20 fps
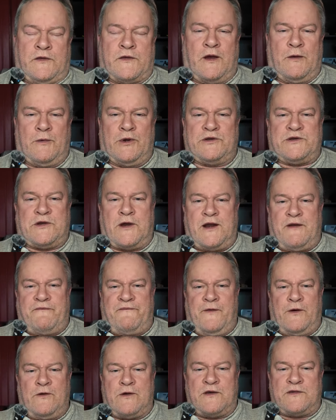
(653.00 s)
so I'm going to try to
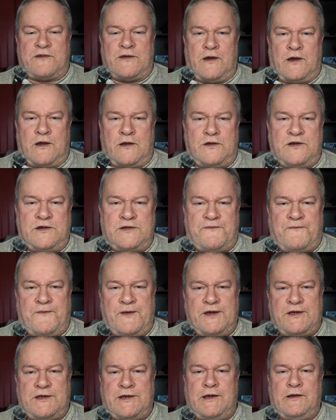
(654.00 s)
focus on just
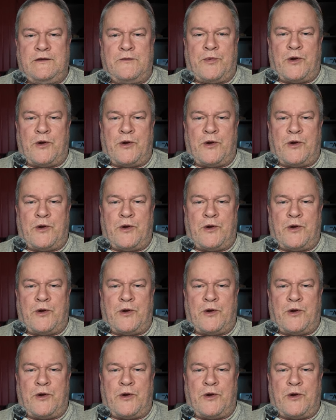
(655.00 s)
finishing